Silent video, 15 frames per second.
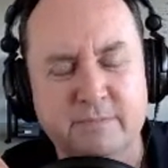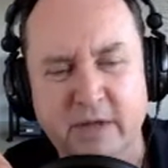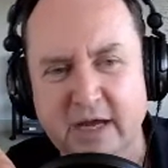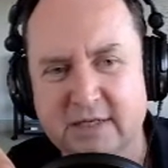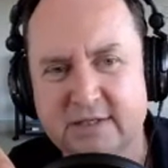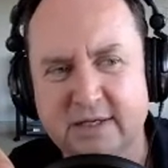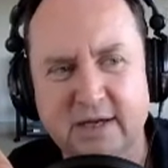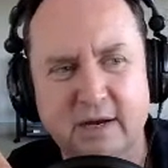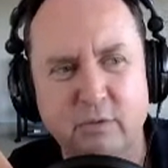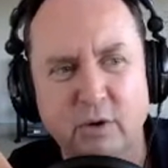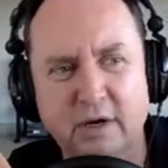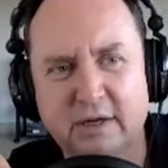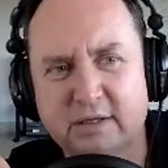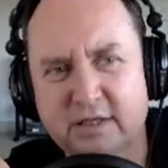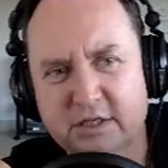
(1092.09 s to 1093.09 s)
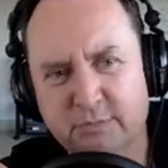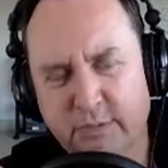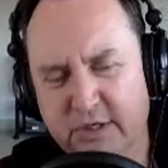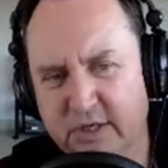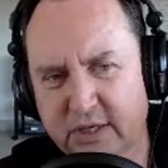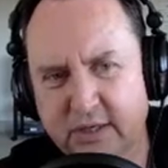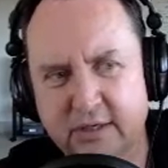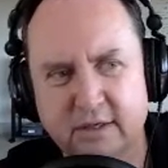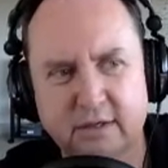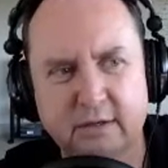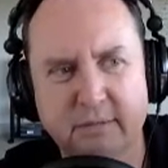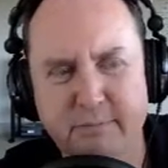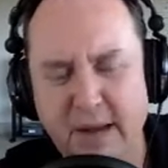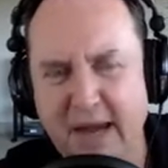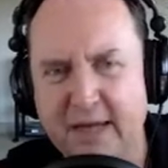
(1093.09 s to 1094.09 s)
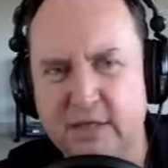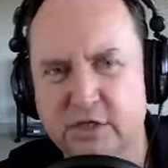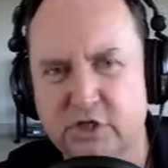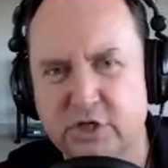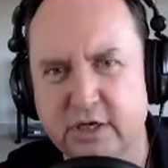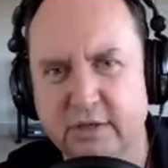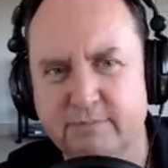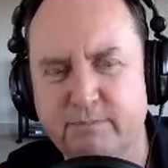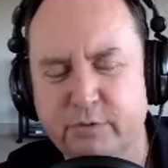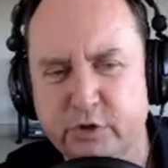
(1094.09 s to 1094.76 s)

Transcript: I said I wanted this particular packaging.